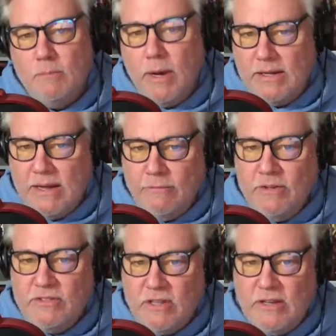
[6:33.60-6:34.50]
But
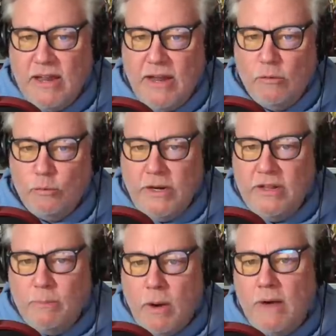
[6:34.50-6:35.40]
every Sunday,
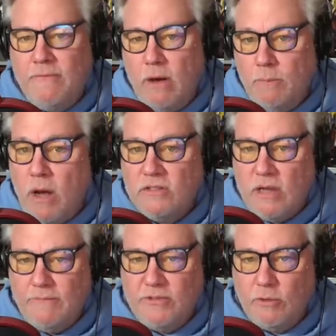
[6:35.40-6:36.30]
reading the box
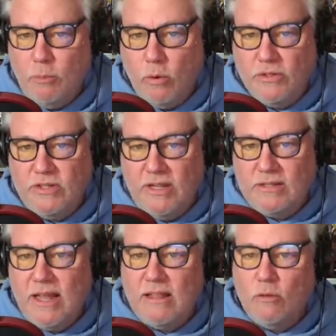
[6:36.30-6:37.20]
office reports
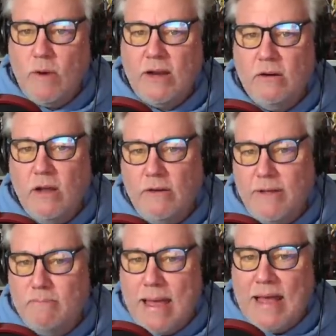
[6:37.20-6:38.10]
is like the record of
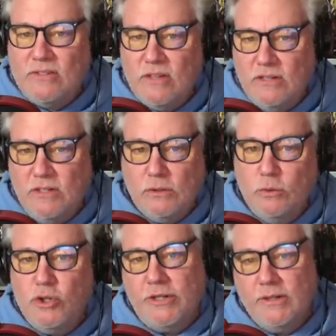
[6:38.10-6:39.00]
a mass
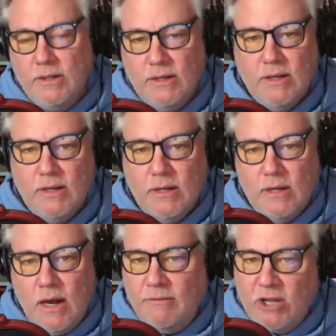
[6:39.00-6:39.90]
delusion,
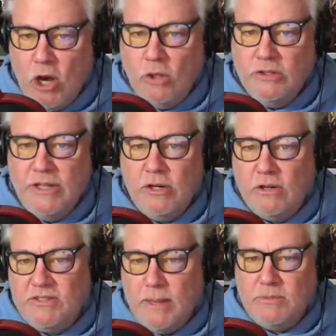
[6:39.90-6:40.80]
of a cult
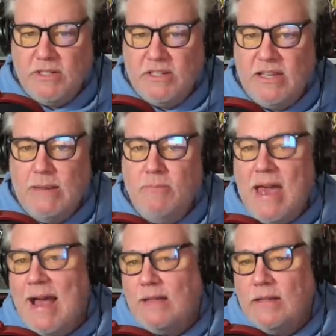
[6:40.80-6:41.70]
leader attempting to keep
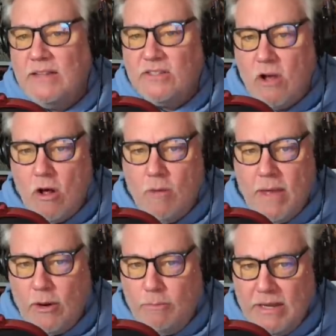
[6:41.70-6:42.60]
the acolytes
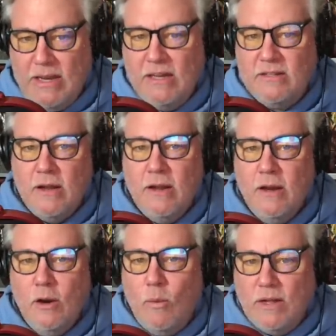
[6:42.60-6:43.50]
calm and obedient
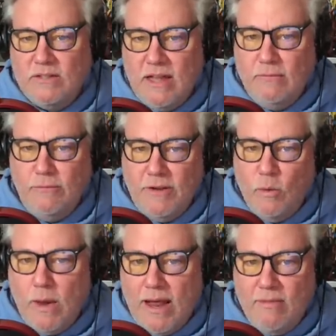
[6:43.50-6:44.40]
while 10 feet
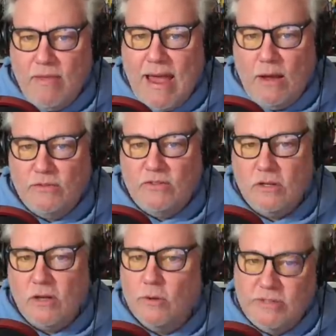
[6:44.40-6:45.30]
away the house
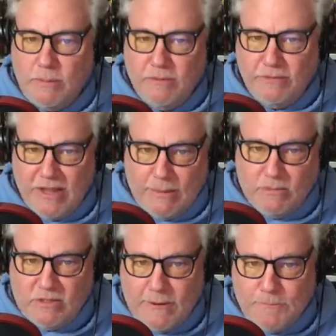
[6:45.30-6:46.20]
goes up in
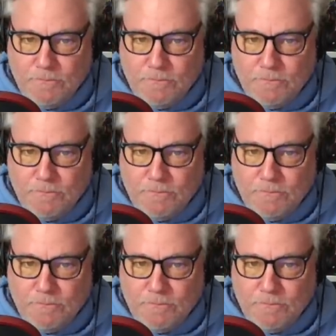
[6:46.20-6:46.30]
flames.